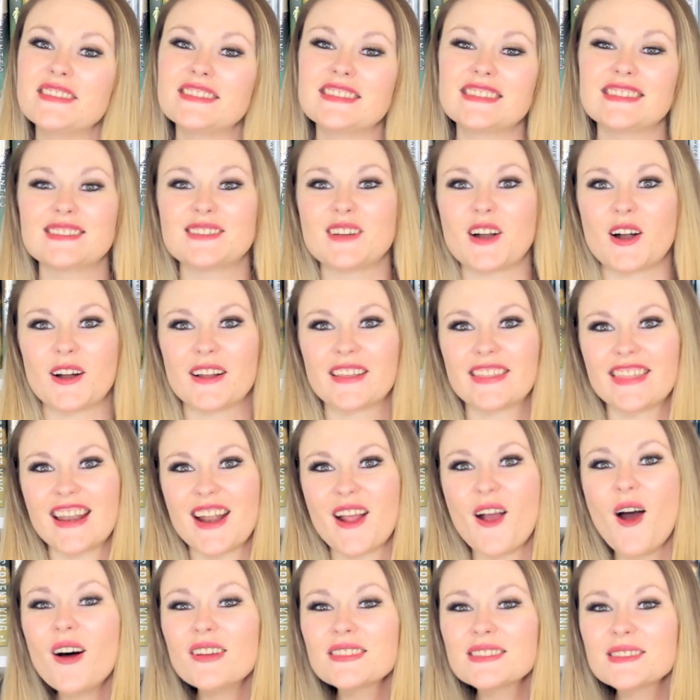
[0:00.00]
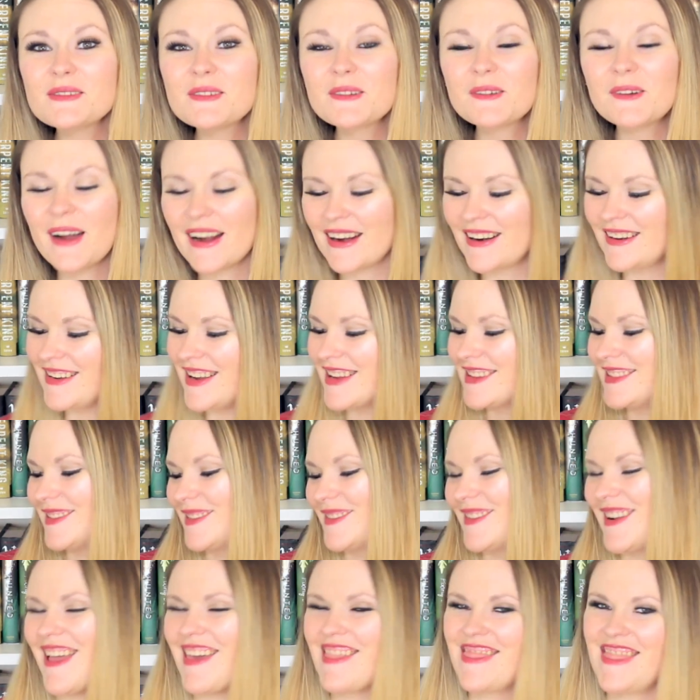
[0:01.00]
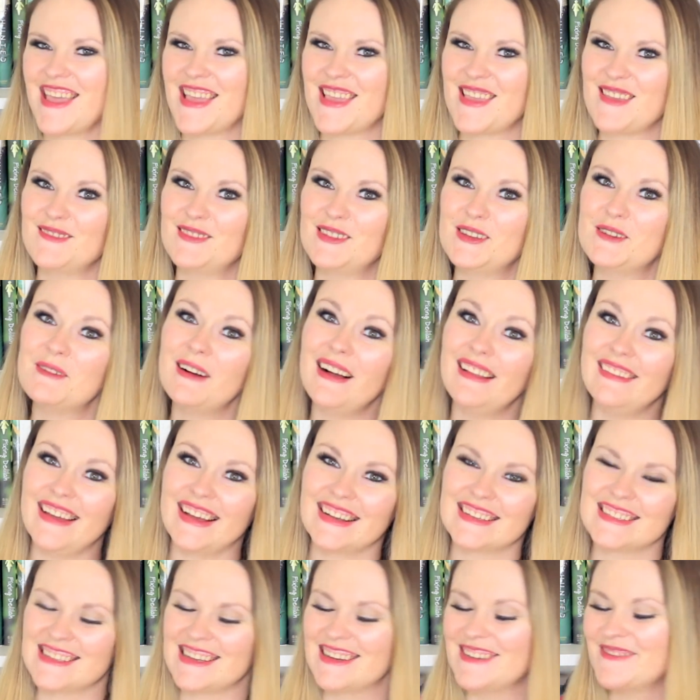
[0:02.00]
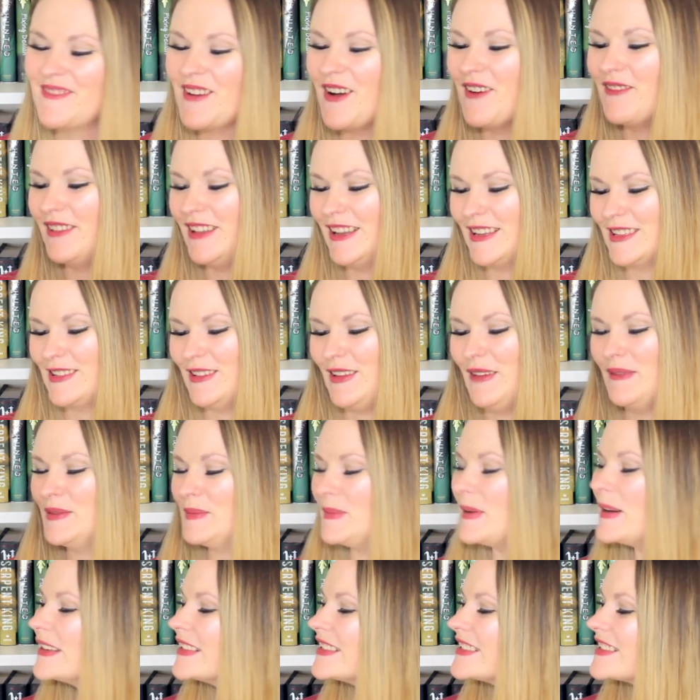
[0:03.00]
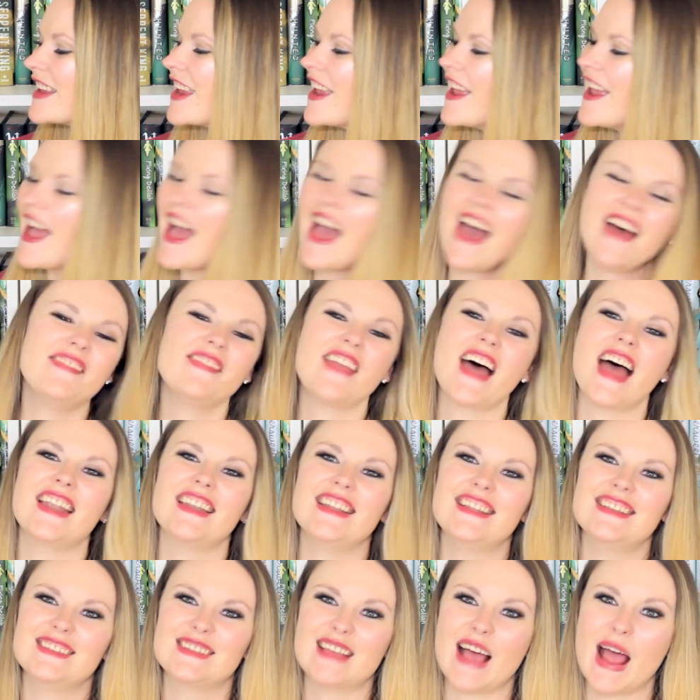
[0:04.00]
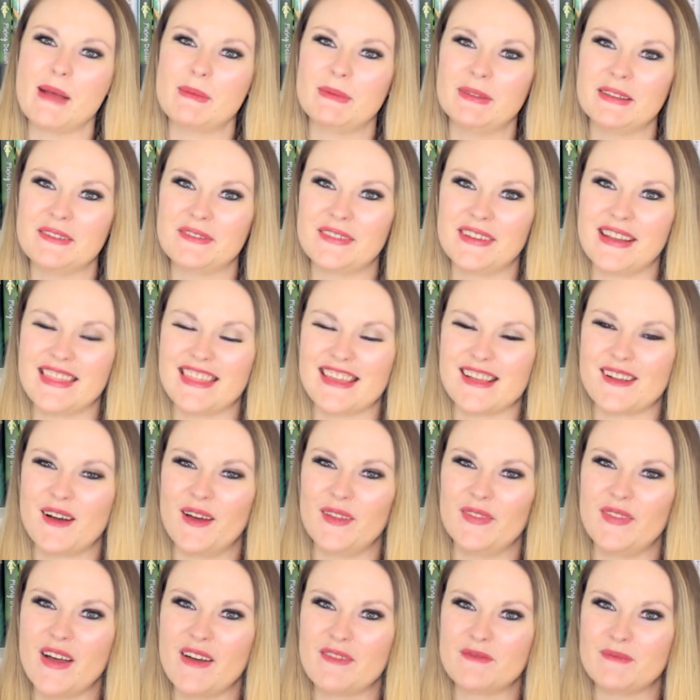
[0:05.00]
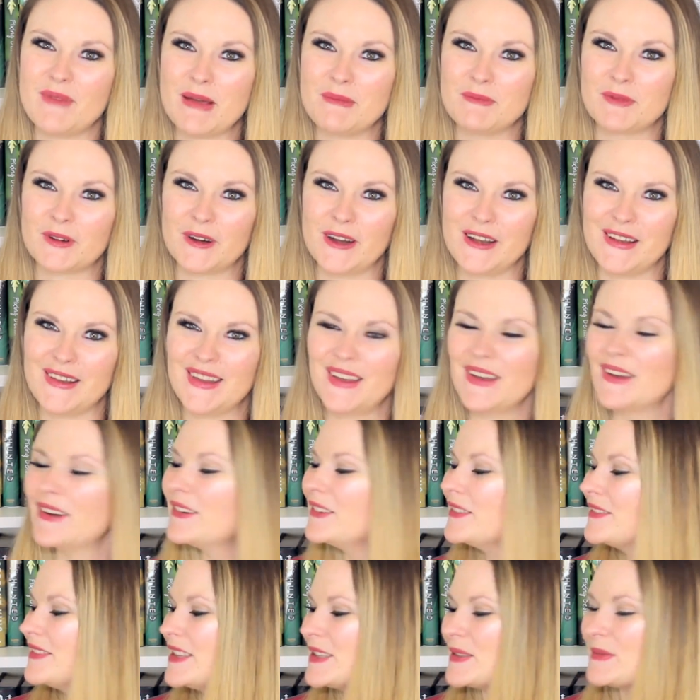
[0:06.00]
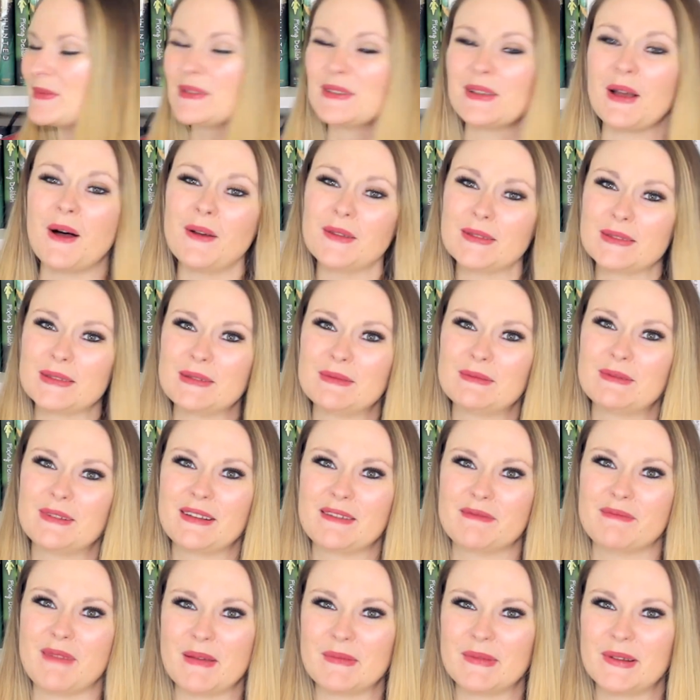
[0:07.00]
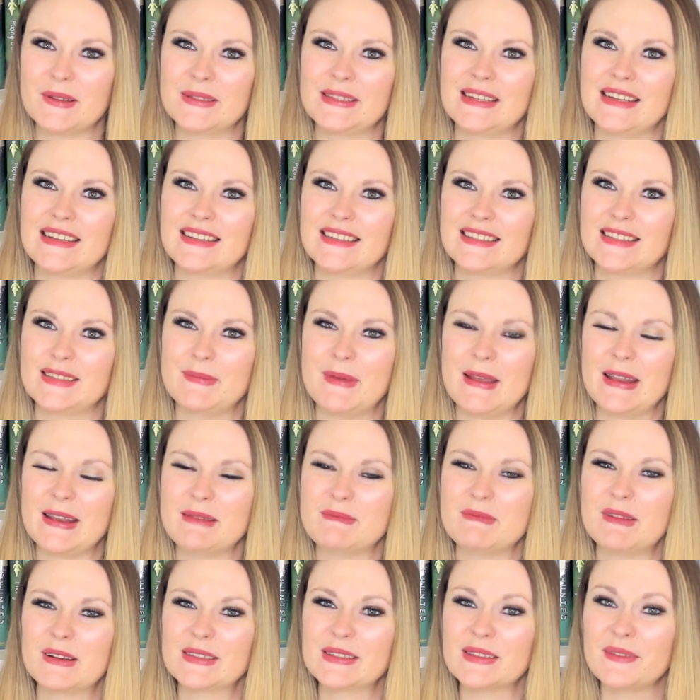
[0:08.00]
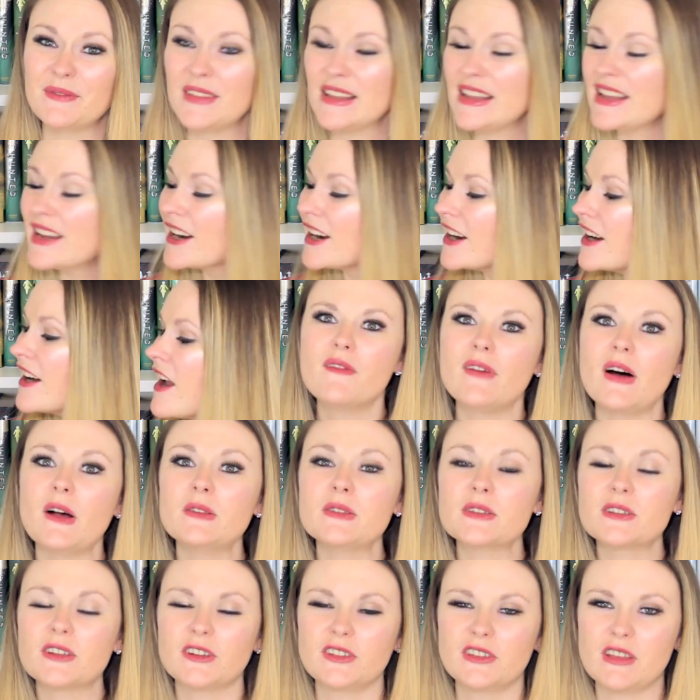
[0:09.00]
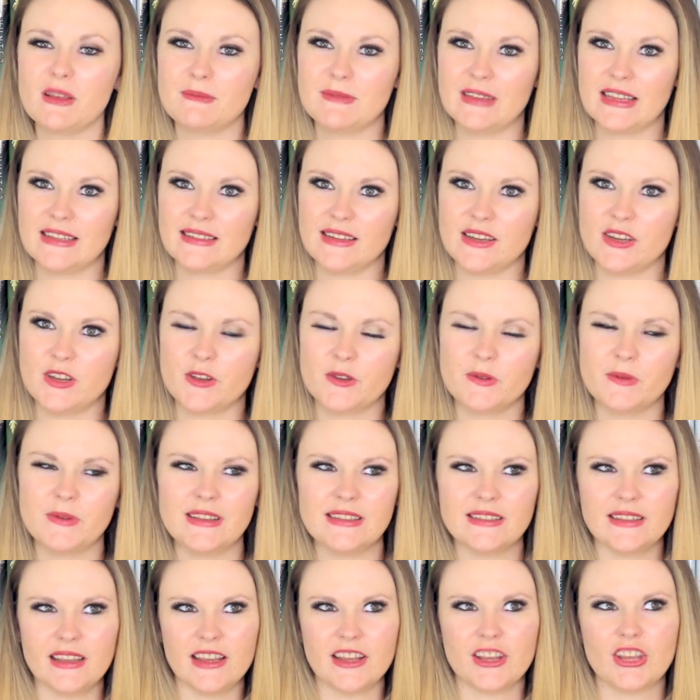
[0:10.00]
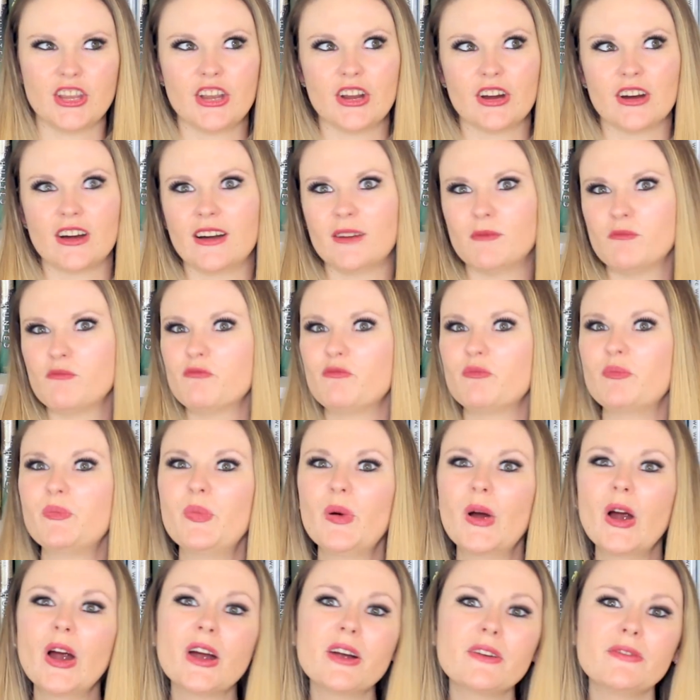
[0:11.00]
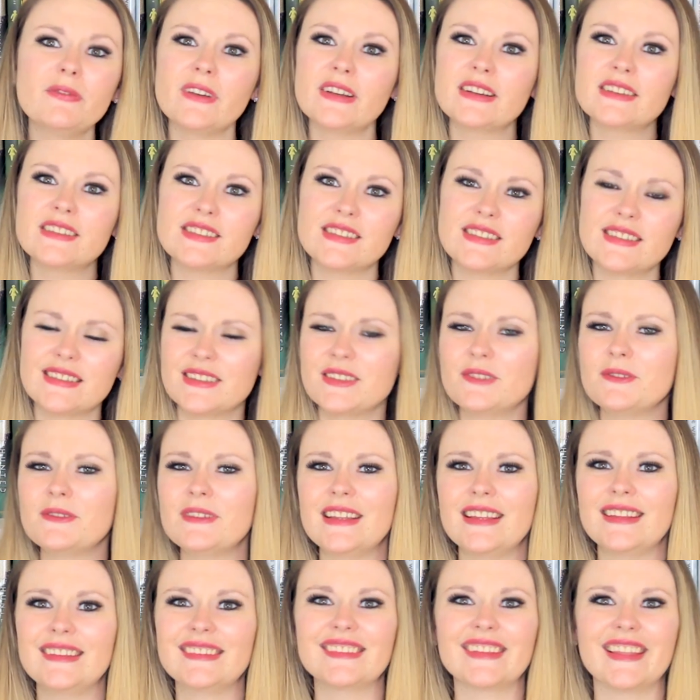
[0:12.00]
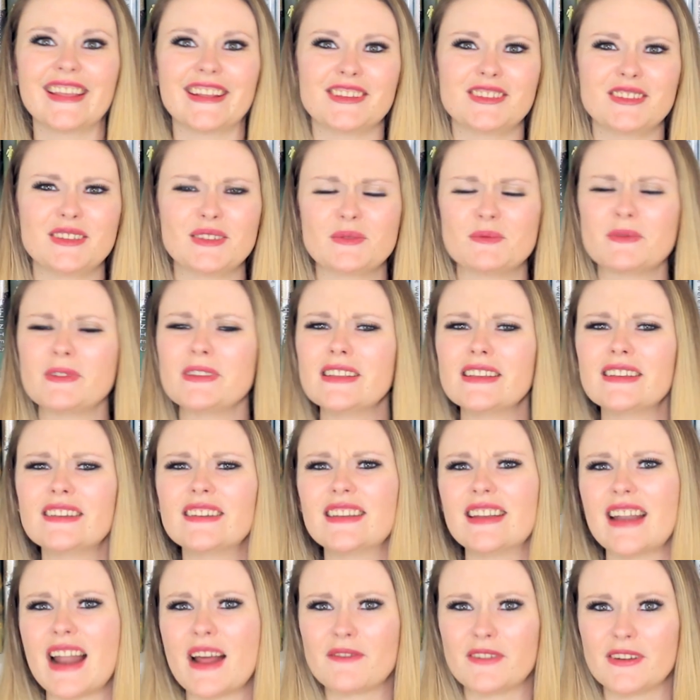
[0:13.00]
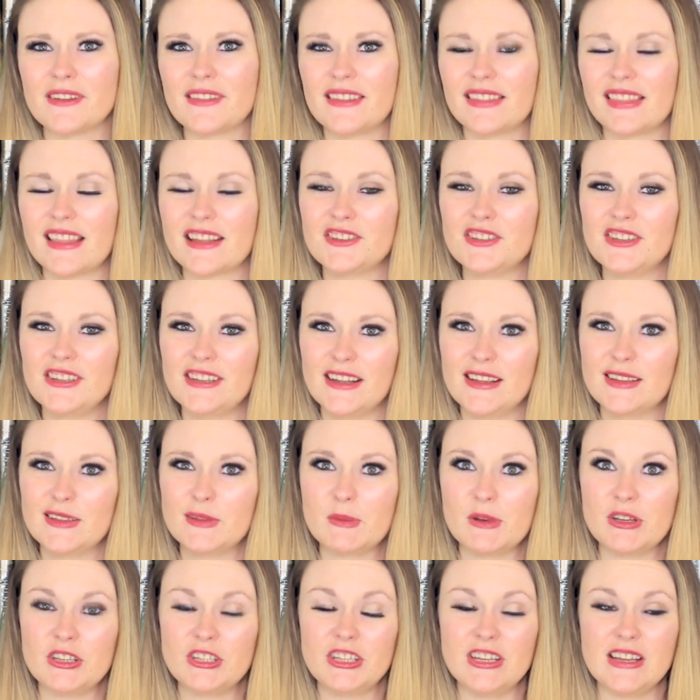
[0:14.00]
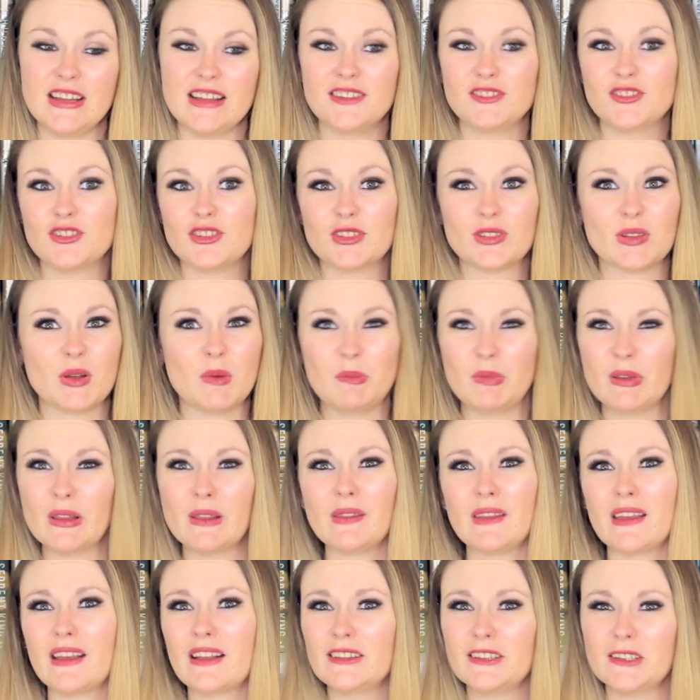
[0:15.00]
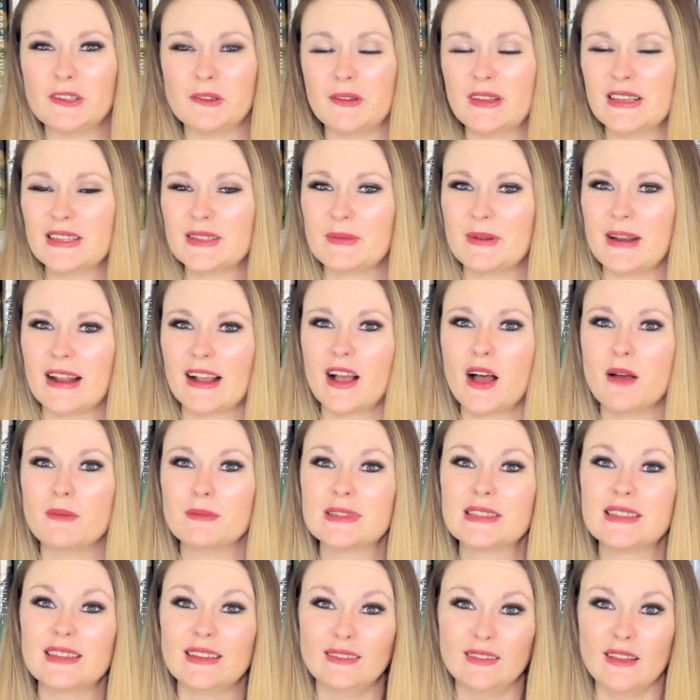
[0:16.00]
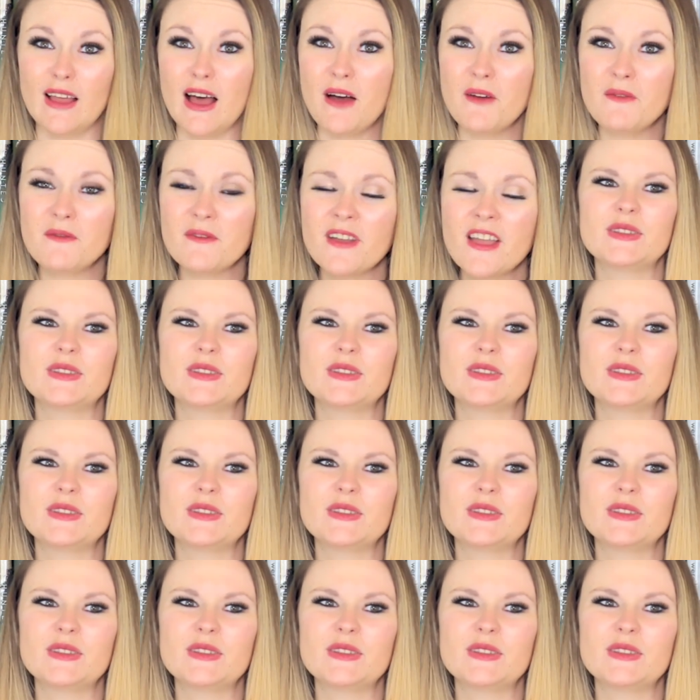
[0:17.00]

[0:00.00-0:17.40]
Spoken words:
this is an arc that I also acquired yesterday, thank you to Alexa of Alexa Loves Books, and that is I Believe in a Thing Called Love by Maureen Gu. This was also one of my most anticipated books of the year. It follows a girl named Desi who is, like, your perfect student. Like, she's really good at everything that she does, but she is just completely clueless when it comes to love.